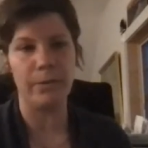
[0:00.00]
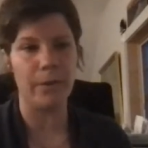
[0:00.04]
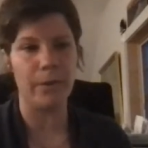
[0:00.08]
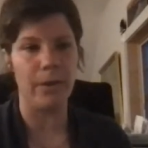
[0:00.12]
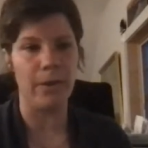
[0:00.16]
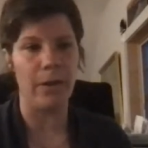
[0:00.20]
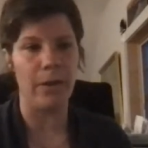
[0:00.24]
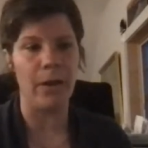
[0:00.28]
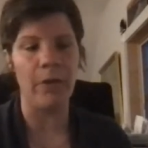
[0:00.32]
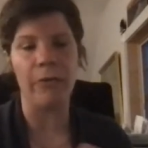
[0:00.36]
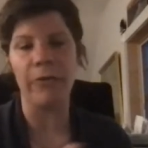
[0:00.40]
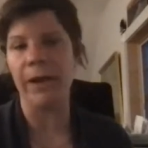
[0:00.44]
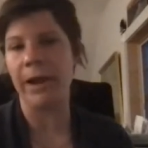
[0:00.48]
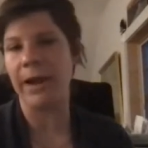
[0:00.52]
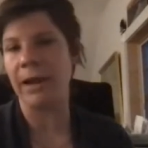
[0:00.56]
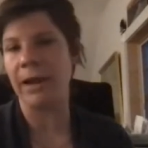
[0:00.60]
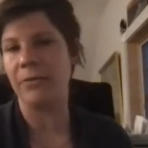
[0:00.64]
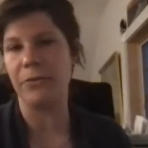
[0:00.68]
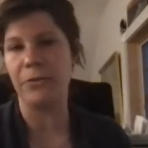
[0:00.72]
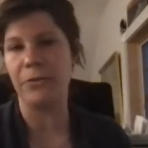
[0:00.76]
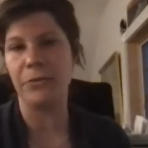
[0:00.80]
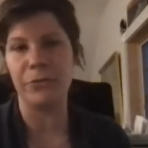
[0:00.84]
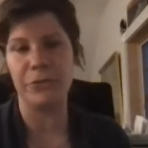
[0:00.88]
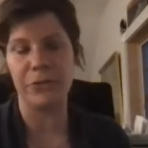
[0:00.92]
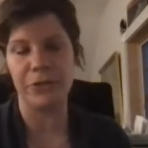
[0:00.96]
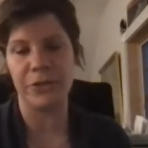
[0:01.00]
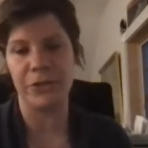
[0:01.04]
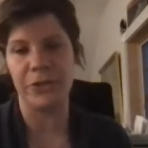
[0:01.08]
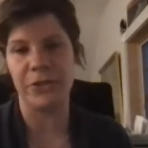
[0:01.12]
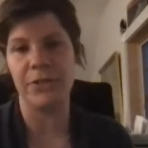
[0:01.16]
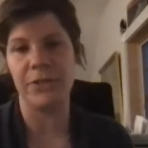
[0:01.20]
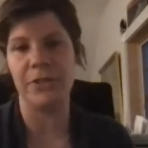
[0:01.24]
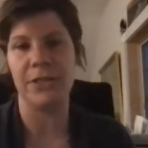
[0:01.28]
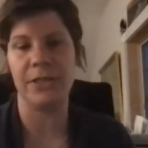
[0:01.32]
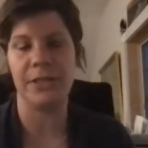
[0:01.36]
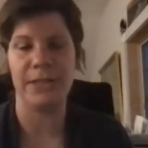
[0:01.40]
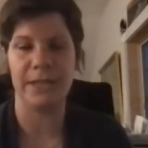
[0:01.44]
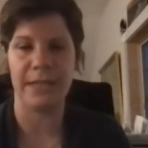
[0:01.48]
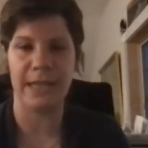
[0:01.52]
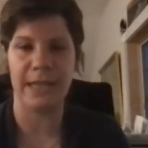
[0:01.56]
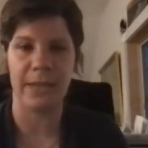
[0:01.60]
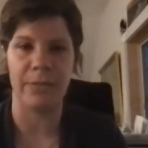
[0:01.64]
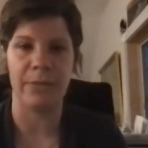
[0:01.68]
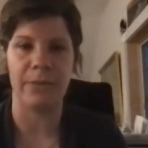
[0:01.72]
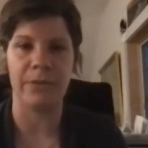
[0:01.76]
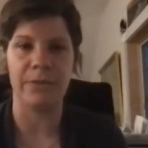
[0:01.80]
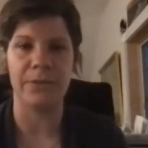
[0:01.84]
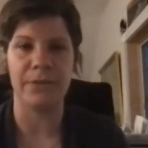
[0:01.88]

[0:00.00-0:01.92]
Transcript: uh, array of nutrition to the table.